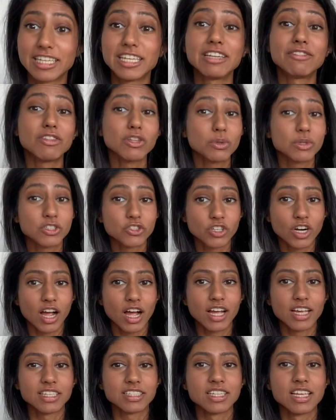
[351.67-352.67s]
even though he
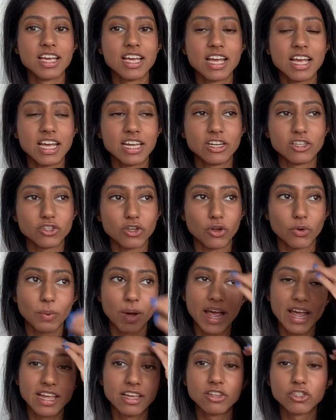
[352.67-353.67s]
tries in his own way.